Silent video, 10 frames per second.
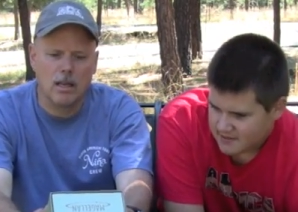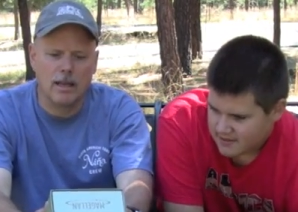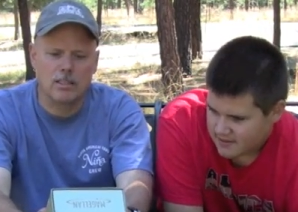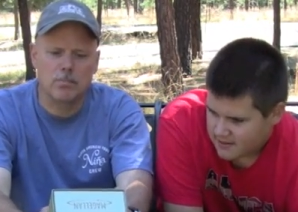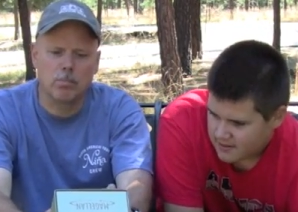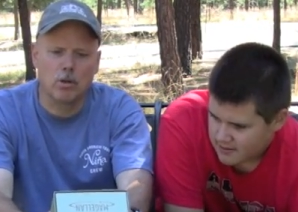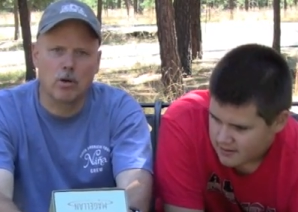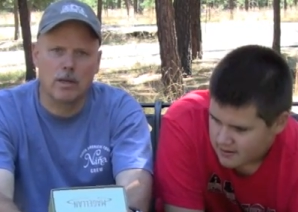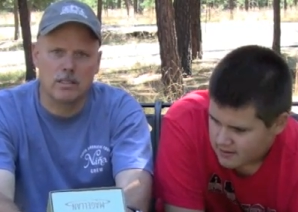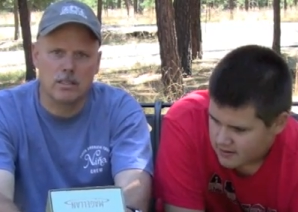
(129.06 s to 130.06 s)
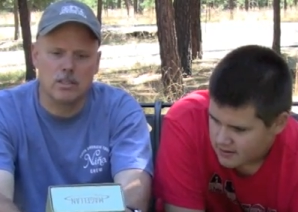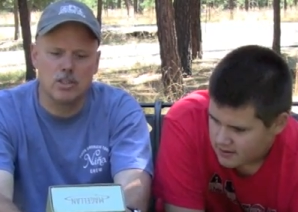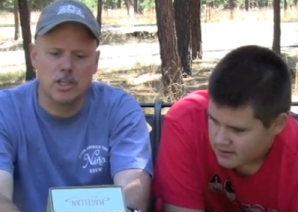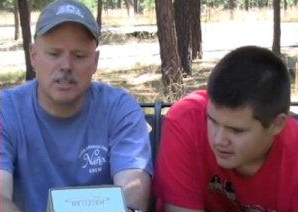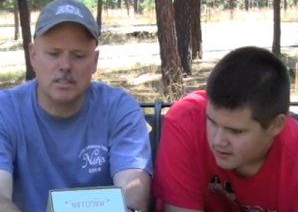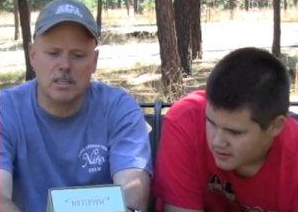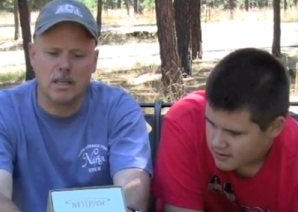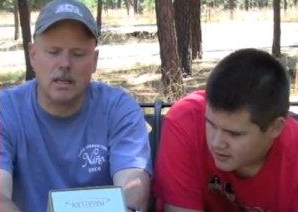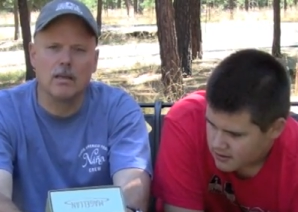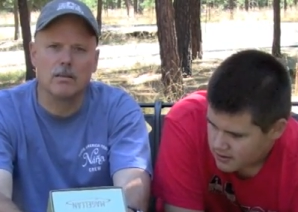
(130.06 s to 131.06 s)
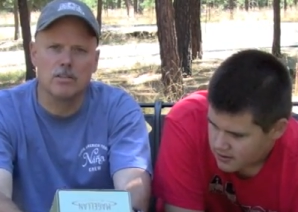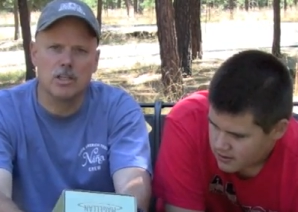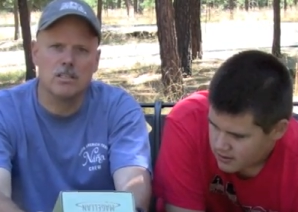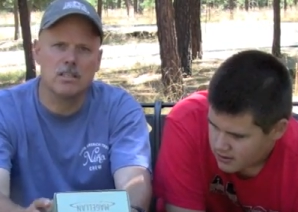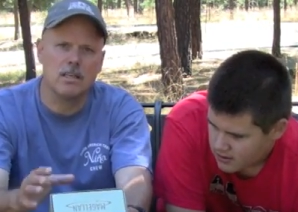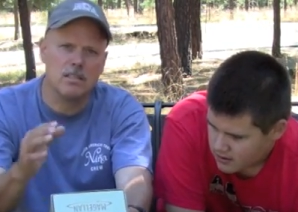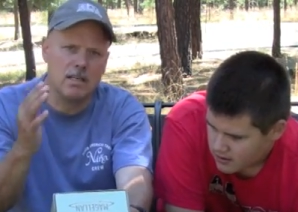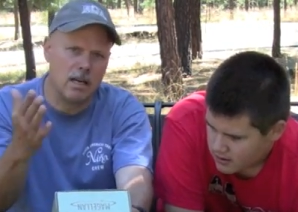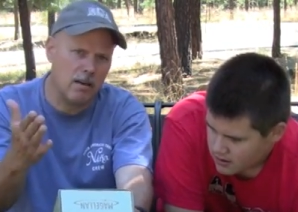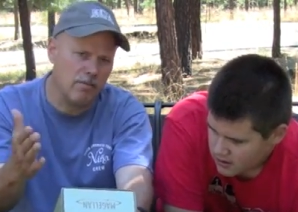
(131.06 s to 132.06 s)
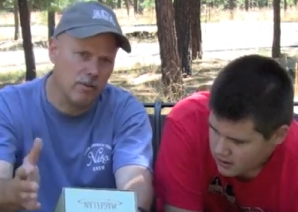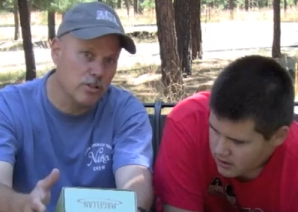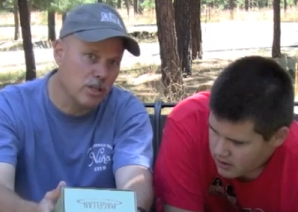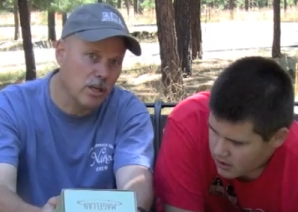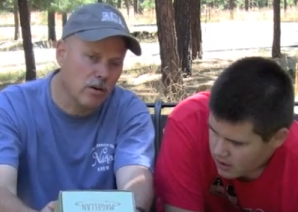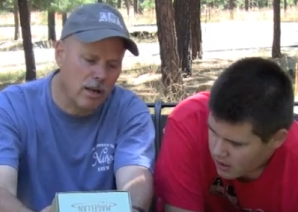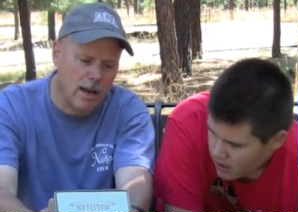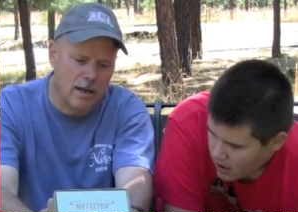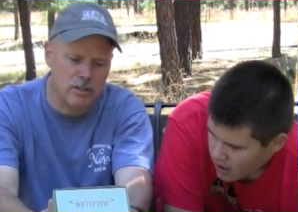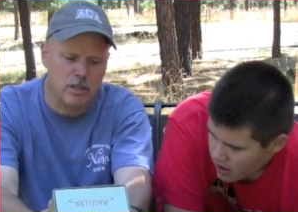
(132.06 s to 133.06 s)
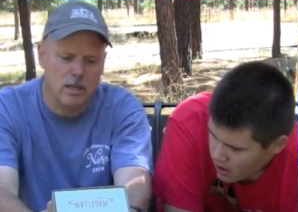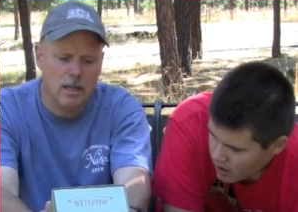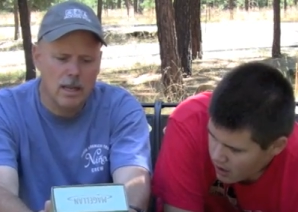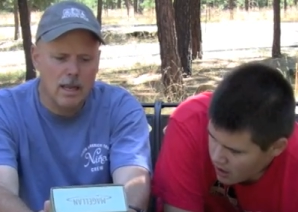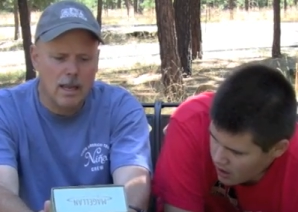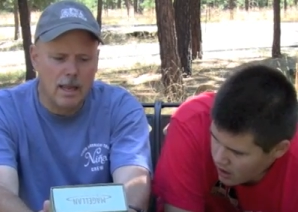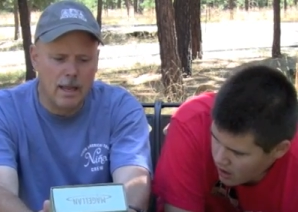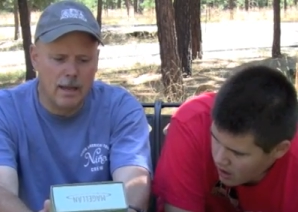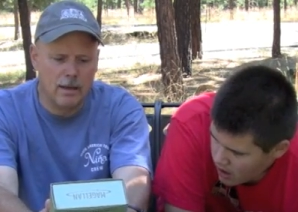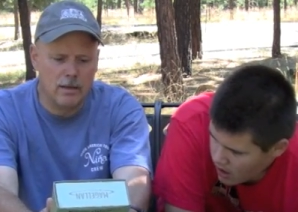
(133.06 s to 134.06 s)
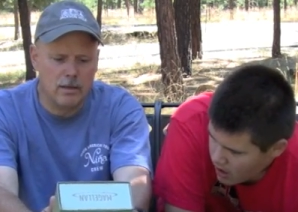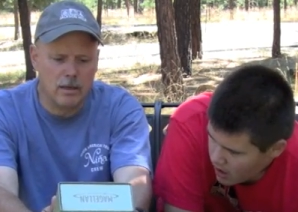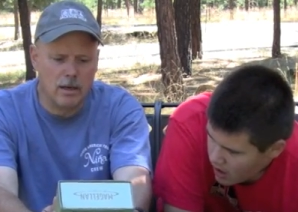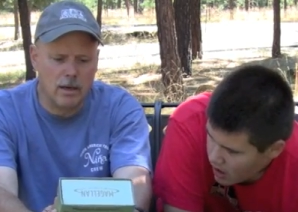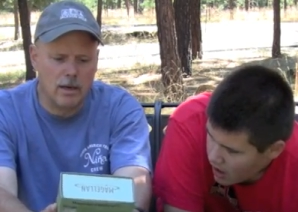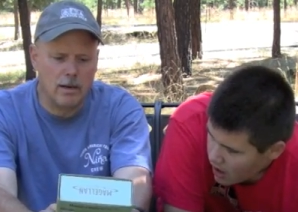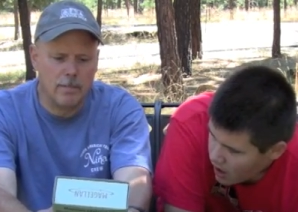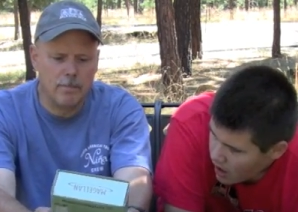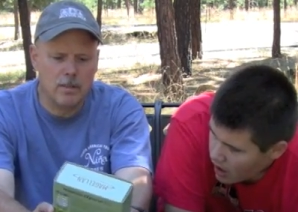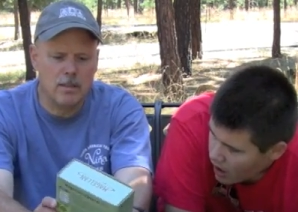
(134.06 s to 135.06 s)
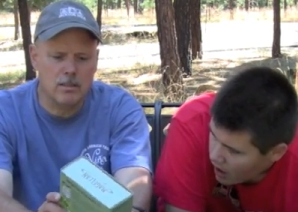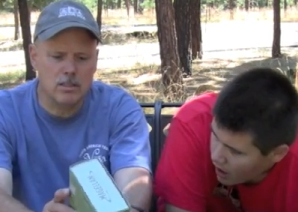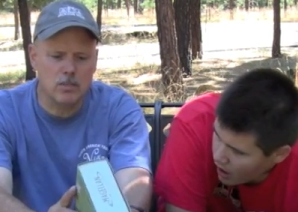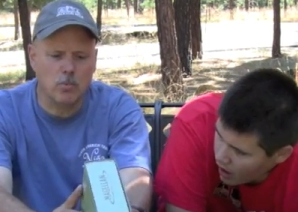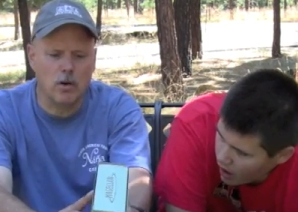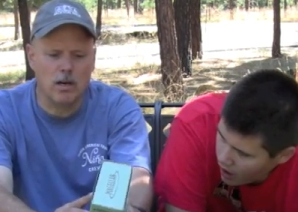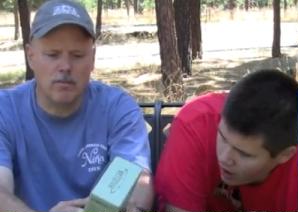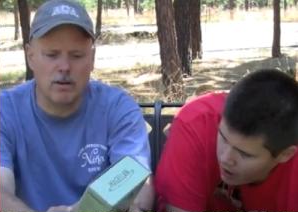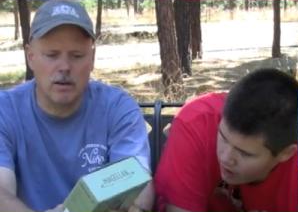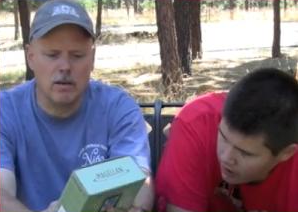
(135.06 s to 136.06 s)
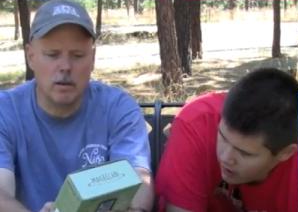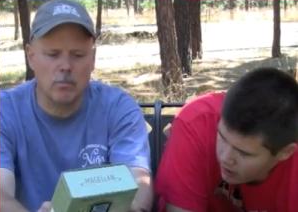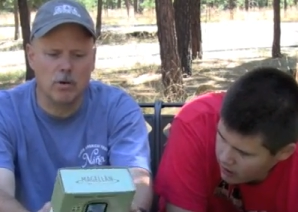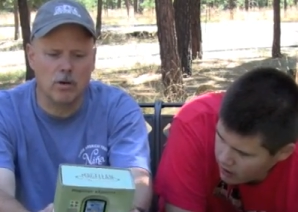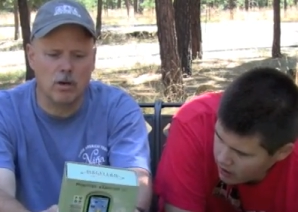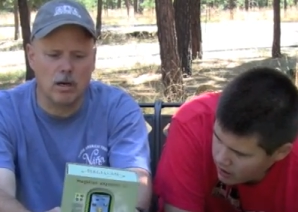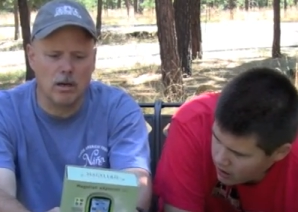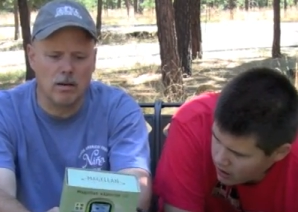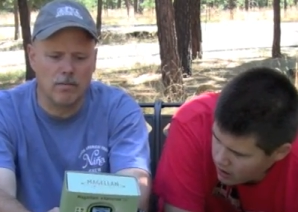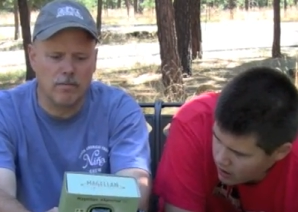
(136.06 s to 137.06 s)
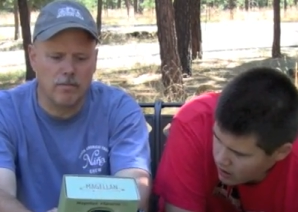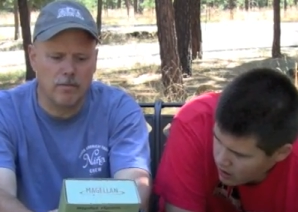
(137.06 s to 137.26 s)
Speaker 1: eXplorist G C, G C standing for geocache, and uh, this is one of a number of